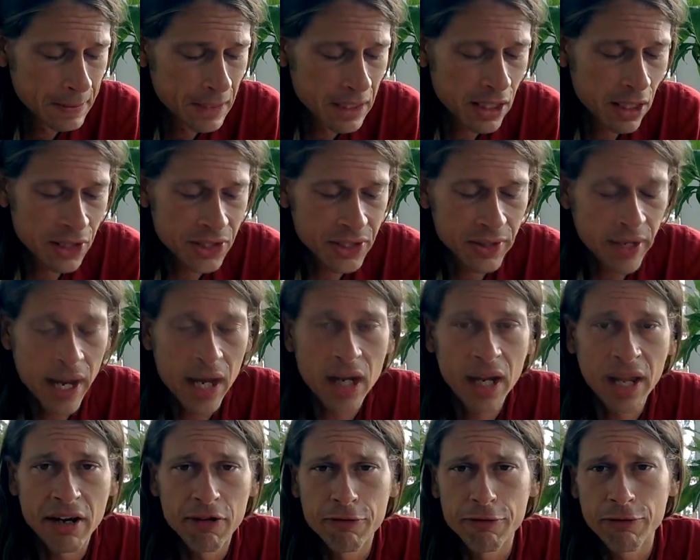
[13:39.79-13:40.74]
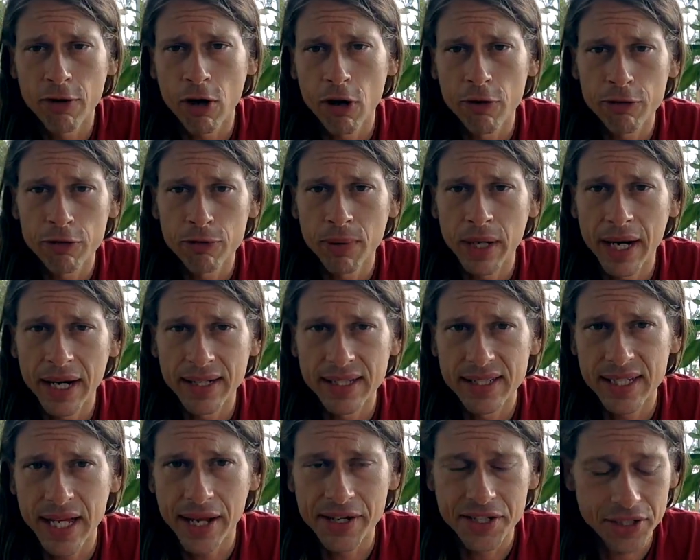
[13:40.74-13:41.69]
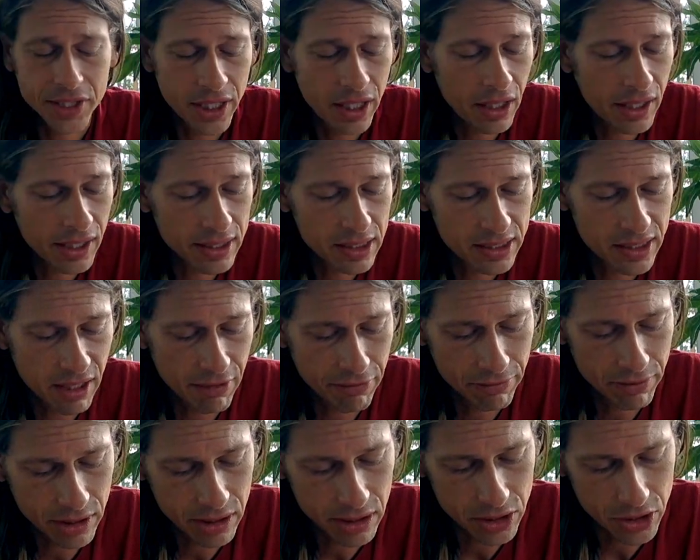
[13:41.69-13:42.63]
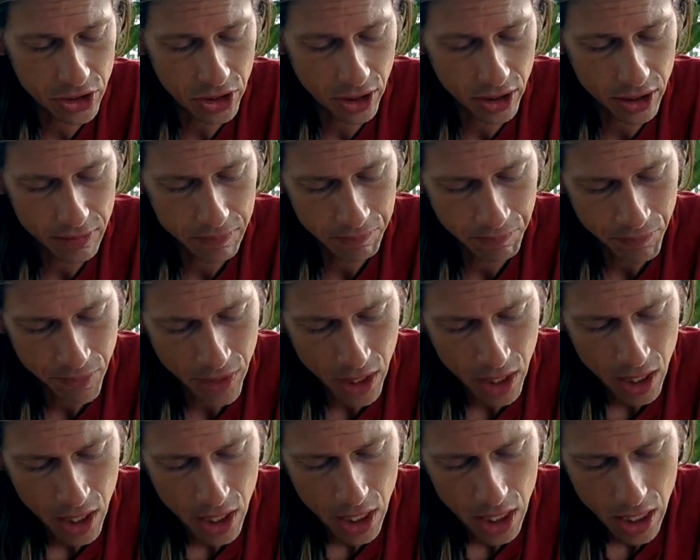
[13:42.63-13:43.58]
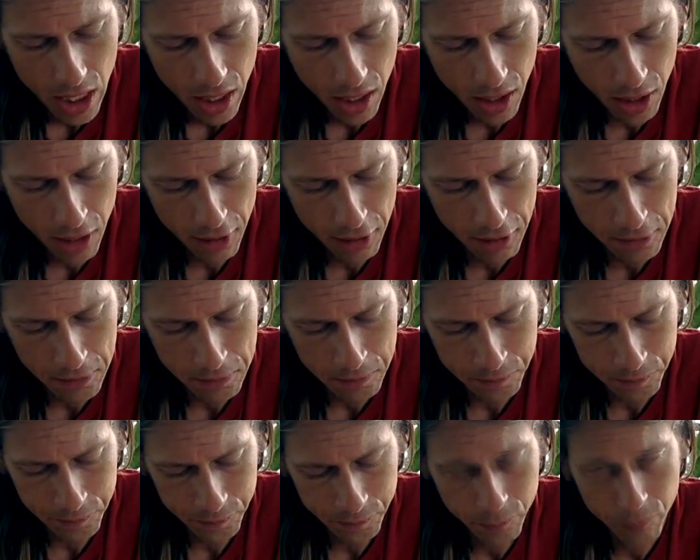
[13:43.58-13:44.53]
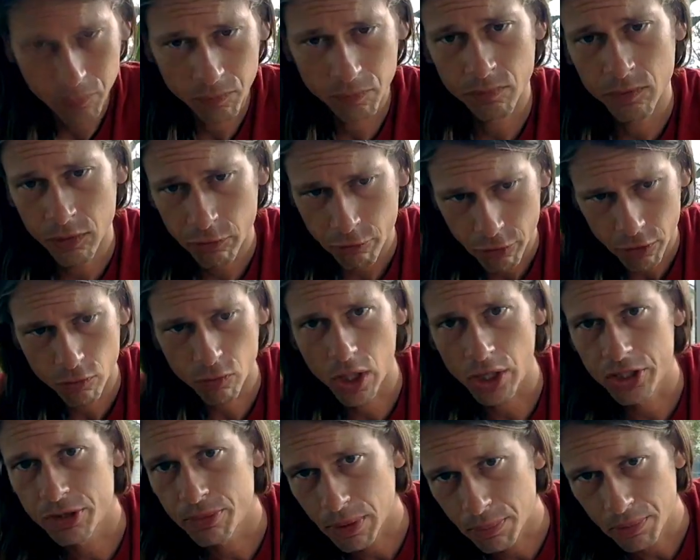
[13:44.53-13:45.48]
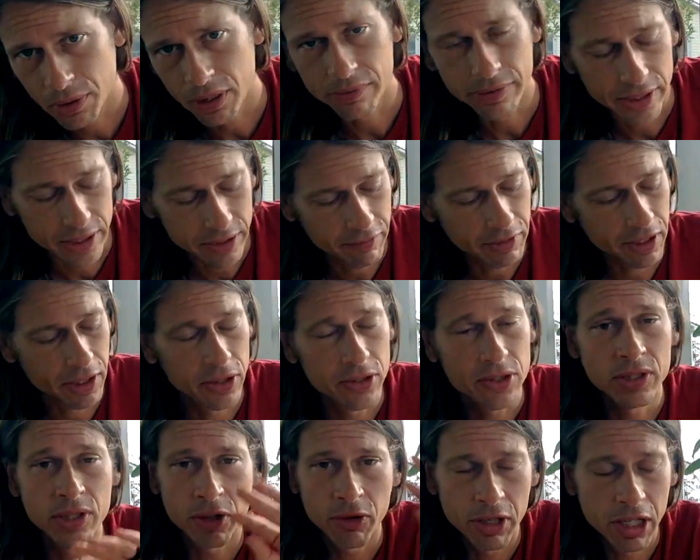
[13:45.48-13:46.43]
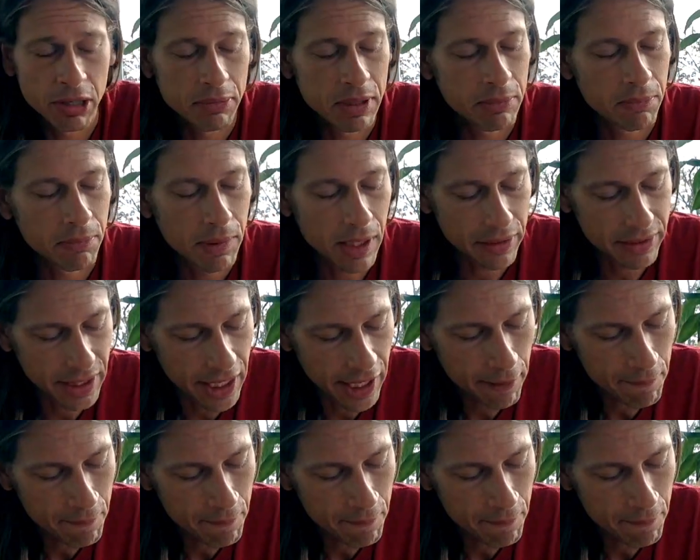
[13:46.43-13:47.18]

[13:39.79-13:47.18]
He also had a lot of fall from height Sagittarius stuff in his chart. If you watched my previous videos, you know what I mean about